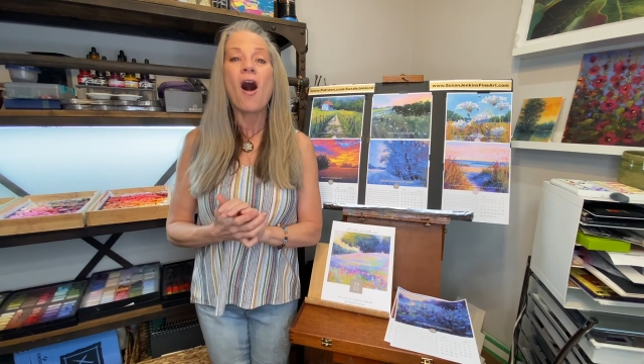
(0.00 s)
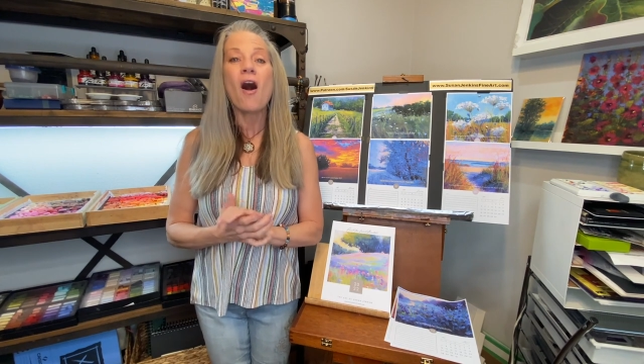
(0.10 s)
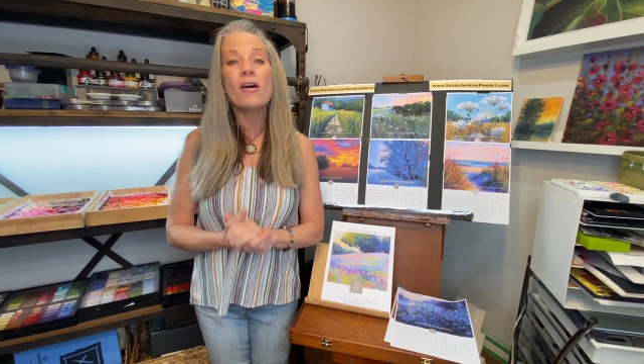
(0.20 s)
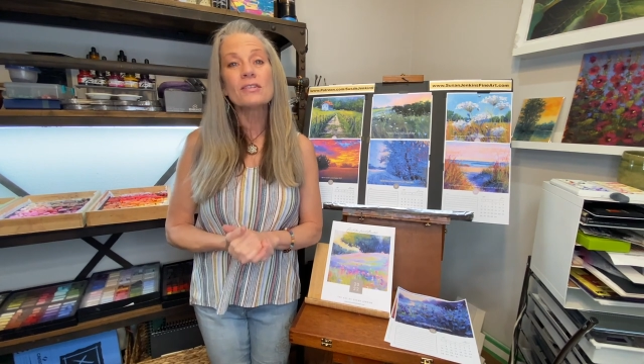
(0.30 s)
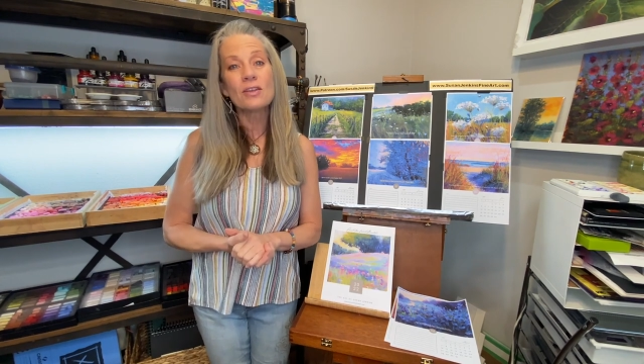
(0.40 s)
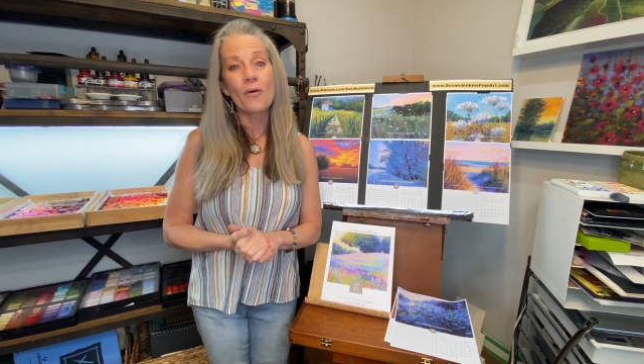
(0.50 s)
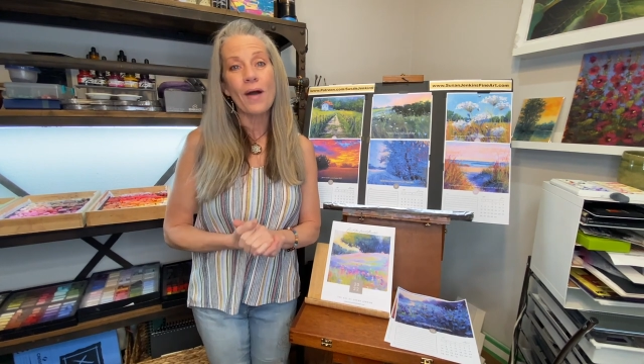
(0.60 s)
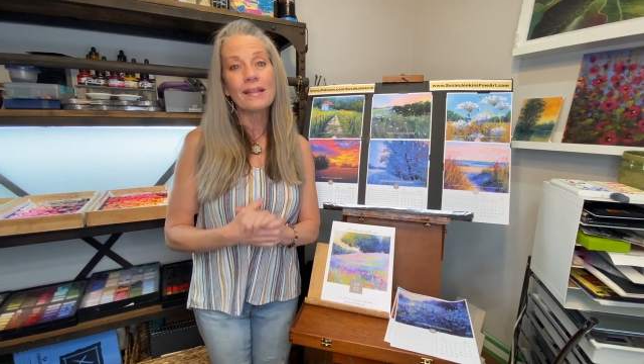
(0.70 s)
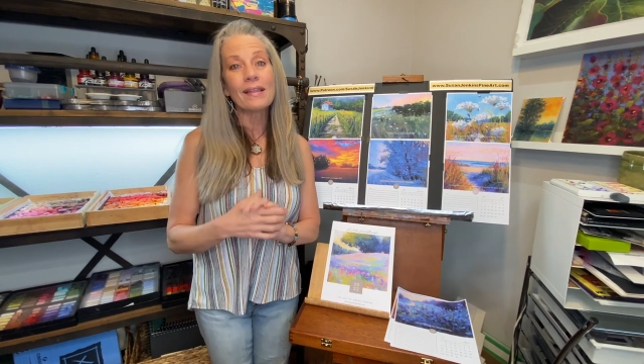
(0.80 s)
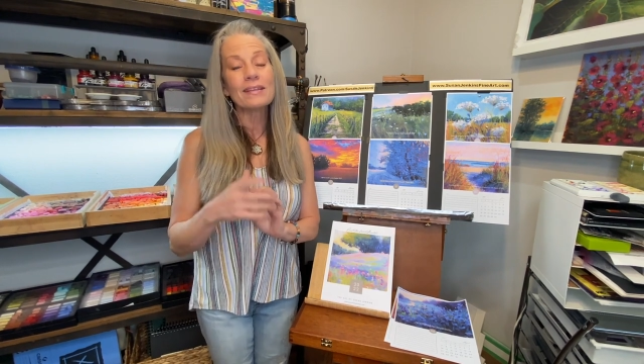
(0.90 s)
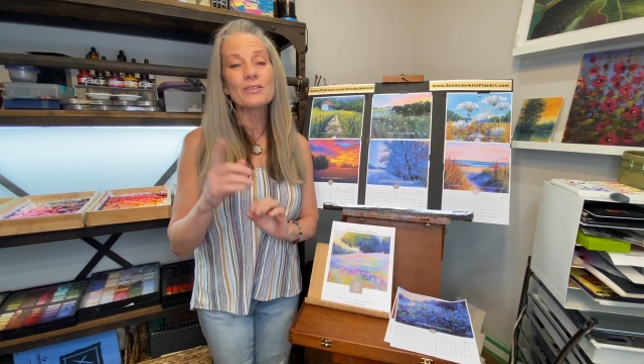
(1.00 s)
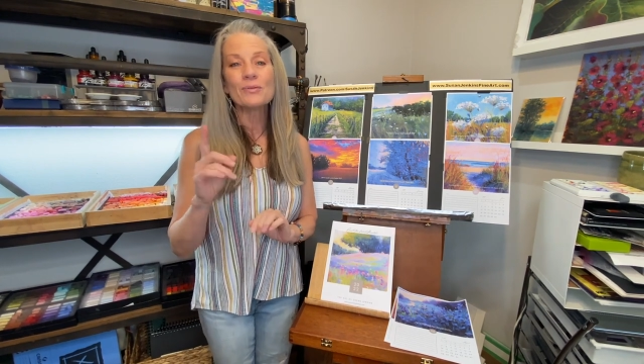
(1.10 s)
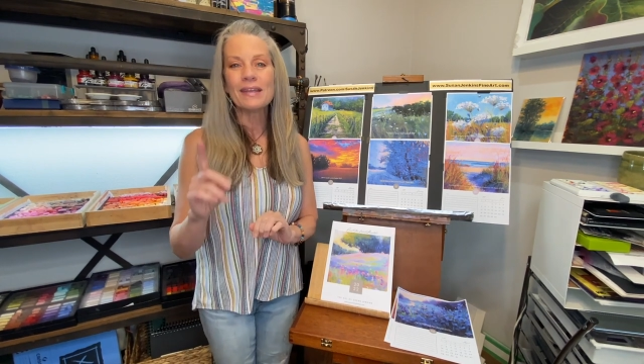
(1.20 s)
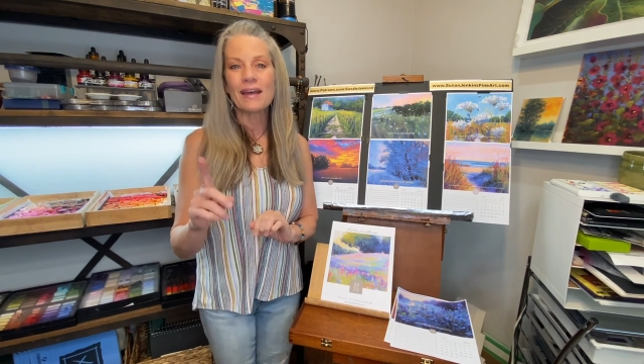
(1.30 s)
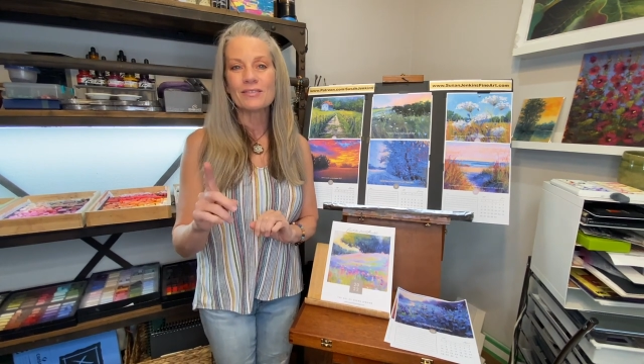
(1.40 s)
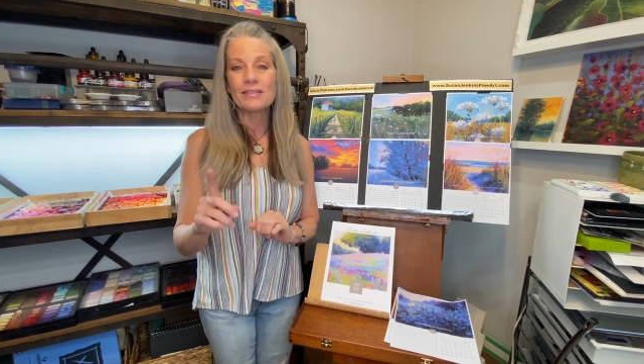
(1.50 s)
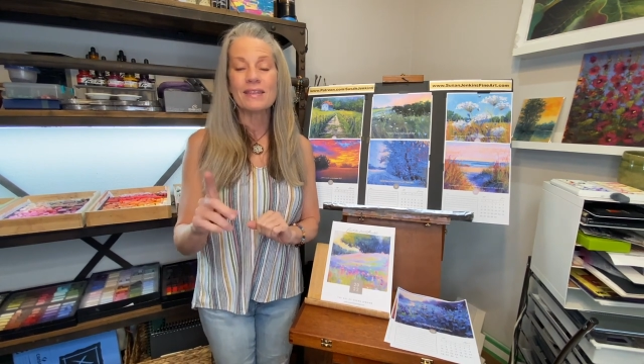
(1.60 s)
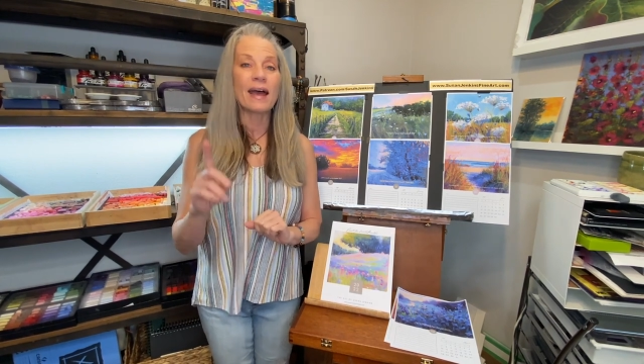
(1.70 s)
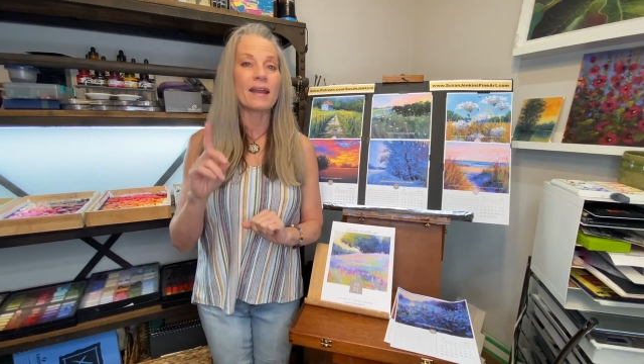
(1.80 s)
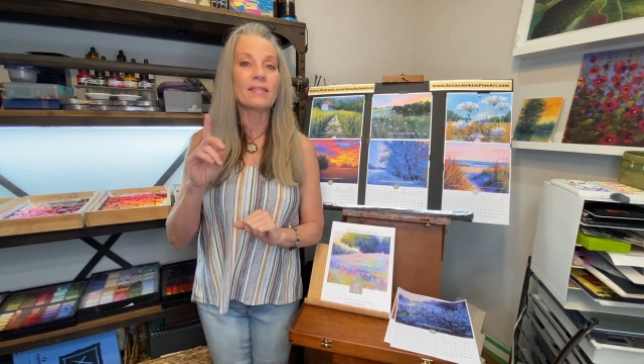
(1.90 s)
Also, I'd like to announce
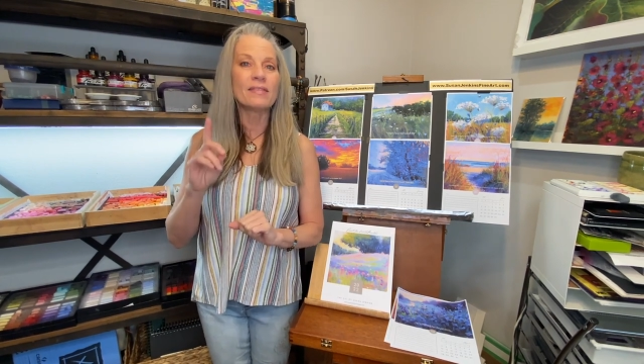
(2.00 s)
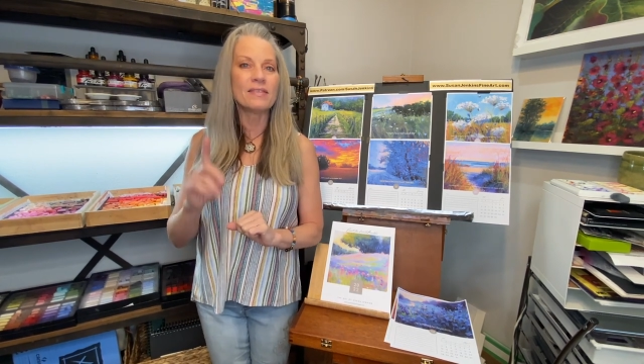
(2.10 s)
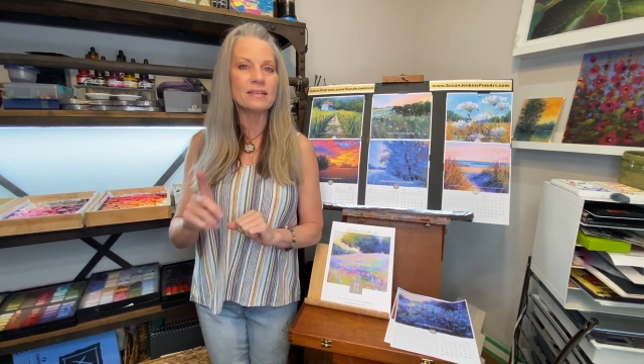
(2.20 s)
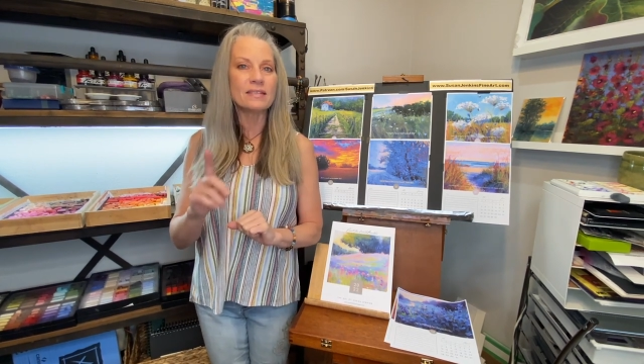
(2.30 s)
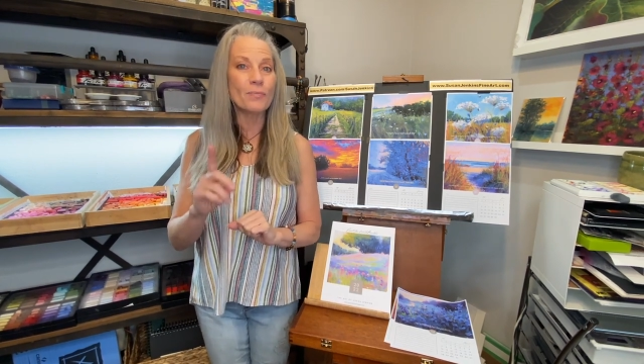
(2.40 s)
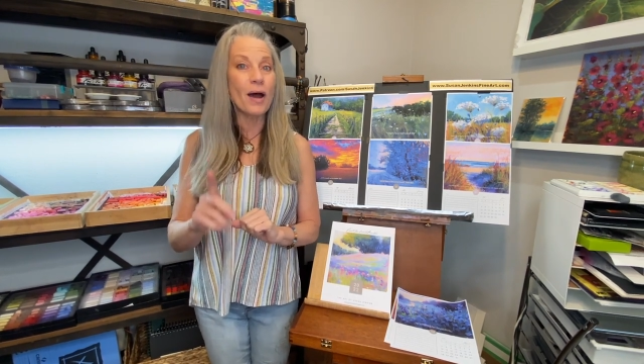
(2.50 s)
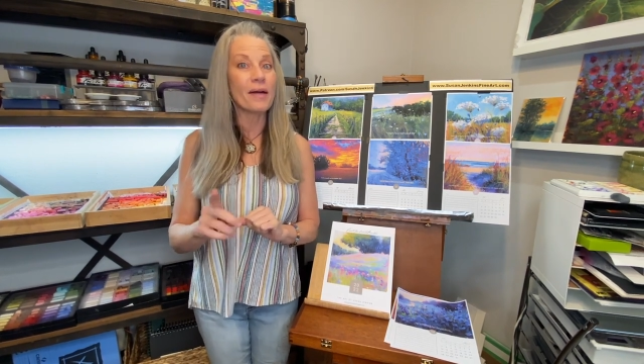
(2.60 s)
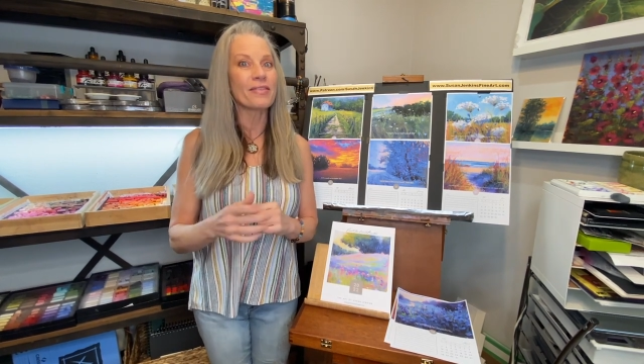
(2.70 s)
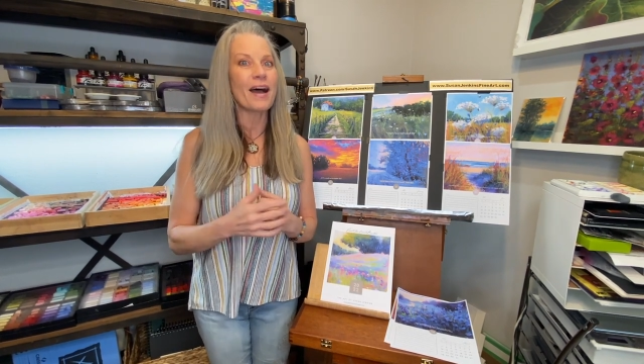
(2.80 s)
that this month